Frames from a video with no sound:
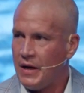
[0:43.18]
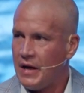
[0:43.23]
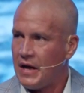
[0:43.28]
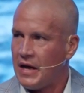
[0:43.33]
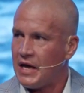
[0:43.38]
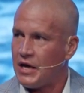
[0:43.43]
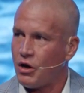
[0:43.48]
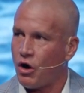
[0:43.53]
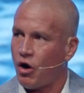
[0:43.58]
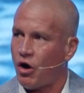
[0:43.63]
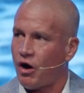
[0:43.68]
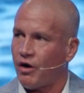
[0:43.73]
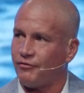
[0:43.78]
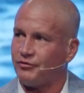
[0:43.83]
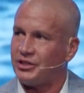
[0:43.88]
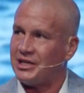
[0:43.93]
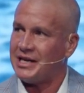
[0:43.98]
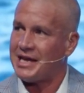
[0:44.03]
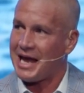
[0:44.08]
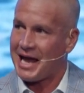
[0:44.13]
he
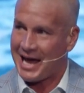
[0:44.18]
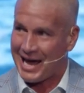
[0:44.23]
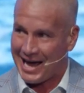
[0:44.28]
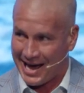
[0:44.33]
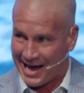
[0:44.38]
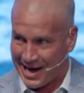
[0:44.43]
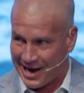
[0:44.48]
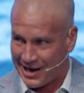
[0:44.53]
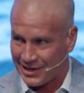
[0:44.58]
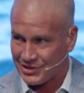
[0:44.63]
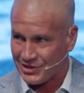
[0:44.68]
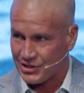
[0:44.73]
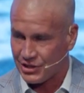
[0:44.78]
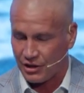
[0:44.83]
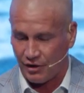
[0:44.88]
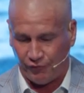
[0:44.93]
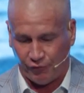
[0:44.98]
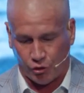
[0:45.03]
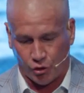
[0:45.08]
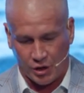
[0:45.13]
often asks
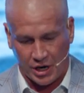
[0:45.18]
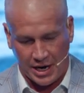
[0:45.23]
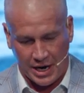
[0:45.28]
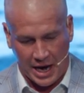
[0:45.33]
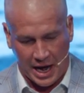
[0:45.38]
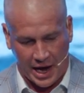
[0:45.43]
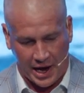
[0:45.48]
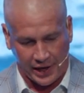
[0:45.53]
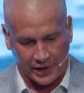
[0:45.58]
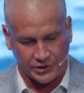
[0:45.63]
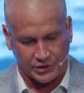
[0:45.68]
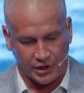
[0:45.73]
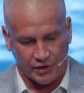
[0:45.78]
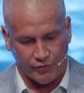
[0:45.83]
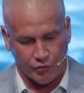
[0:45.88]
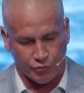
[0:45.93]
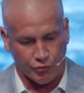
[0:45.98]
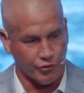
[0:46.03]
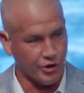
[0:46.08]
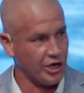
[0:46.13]
for an act
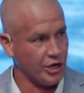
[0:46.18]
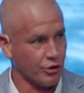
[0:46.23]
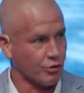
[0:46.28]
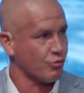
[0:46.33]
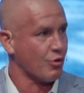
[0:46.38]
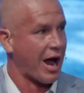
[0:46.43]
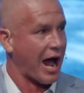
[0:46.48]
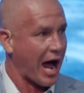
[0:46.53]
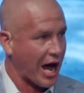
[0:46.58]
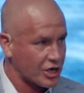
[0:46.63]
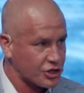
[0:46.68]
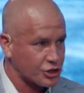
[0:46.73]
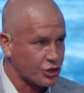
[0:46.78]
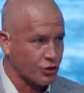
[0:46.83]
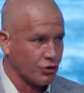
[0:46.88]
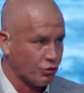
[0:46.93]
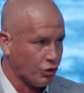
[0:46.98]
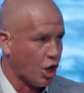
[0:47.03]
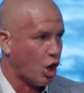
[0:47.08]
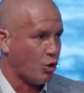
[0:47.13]
of
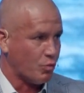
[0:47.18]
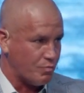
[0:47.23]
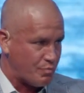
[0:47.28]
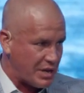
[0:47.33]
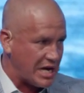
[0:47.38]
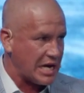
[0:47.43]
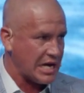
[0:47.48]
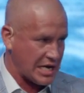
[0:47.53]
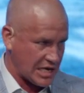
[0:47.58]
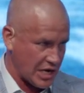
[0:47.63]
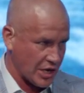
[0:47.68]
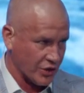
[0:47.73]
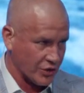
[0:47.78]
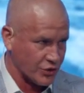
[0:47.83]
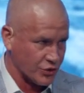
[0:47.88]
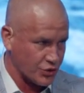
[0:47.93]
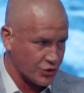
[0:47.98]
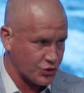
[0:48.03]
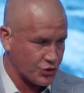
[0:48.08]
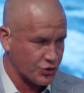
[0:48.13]
irrational
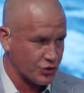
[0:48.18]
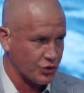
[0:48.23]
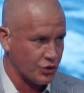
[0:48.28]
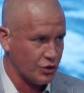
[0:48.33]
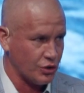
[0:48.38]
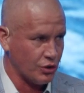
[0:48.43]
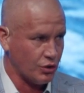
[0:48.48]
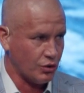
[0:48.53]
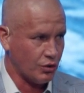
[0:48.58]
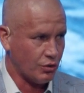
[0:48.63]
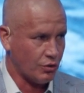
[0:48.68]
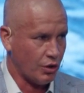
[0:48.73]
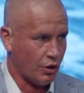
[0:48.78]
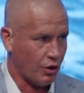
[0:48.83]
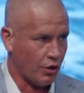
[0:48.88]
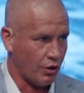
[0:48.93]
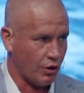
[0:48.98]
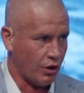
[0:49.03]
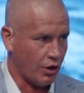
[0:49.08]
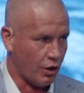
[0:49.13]
obedience
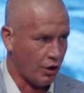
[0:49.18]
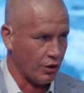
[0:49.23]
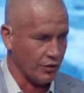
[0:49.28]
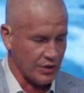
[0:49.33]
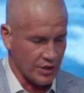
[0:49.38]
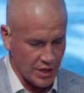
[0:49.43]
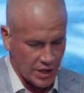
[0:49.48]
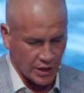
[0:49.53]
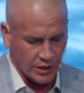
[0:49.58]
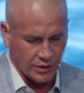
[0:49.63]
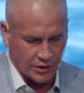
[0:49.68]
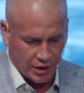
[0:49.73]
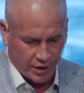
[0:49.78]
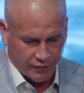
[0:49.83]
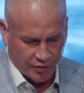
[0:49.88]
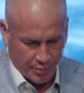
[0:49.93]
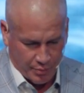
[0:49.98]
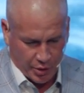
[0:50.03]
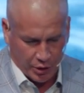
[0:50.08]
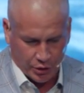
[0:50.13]
on the end
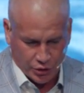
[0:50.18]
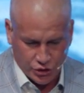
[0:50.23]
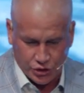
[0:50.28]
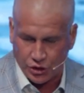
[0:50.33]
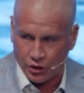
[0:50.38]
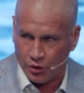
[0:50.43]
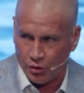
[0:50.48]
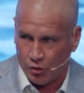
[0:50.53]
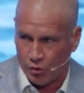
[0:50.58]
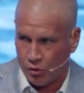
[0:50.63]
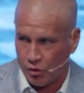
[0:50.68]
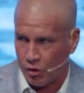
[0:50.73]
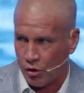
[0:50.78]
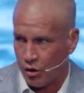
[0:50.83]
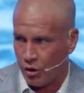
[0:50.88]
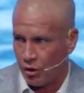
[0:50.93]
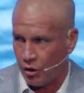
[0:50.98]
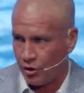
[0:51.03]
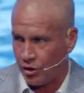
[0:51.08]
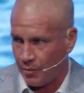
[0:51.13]
of the person
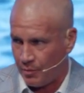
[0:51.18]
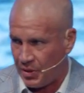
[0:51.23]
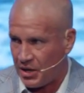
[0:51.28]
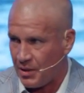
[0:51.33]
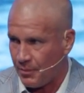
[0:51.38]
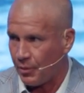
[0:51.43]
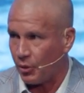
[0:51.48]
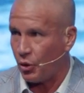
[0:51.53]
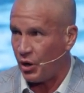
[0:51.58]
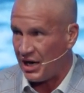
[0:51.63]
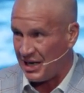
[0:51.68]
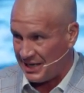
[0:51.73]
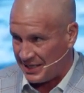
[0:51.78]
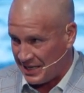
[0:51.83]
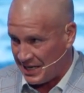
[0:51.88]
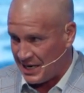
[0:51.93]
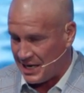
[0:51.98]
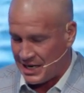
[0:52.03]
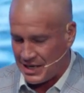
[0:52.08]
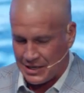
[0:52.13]
or the people in
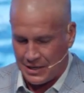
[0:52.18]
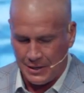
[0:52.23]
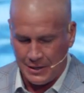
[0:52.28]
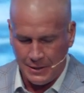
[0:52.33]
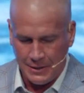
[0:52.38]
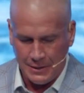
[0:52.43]
need.